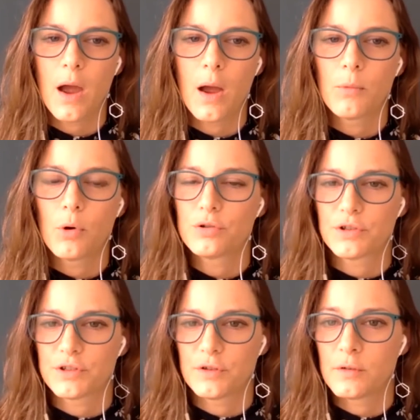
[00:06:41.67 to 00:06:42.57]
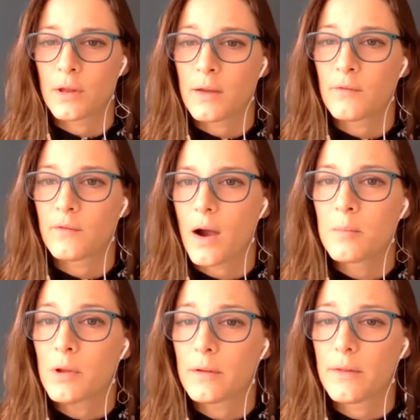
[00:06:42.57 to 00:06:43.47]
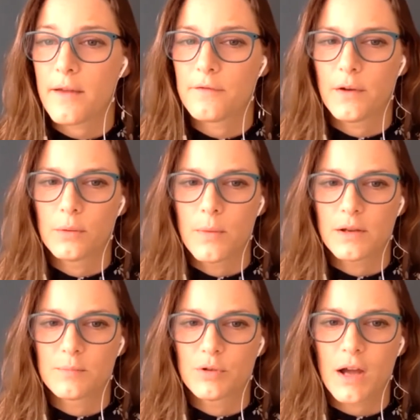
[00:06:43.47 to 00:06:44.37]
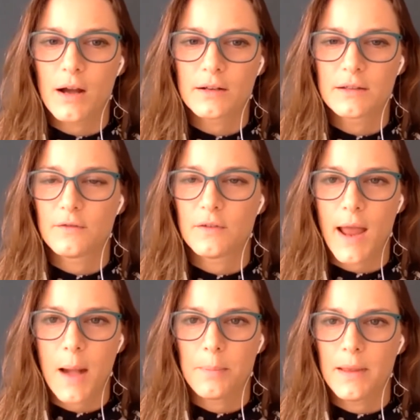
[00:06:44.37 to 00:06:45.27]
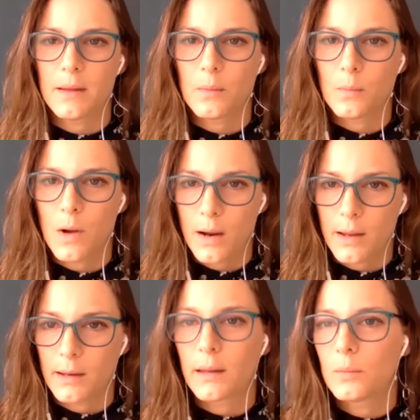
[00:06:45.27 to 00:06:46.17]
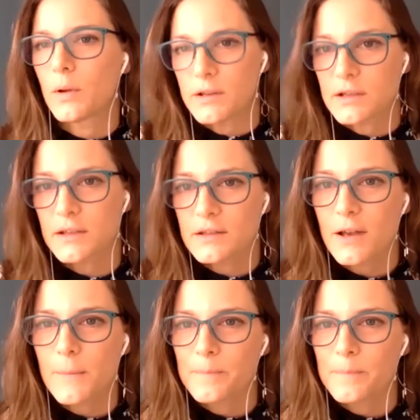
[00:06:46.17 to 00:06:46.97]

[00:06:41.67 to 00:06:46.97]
or just to the environment that they feel most productive and happy working in, which is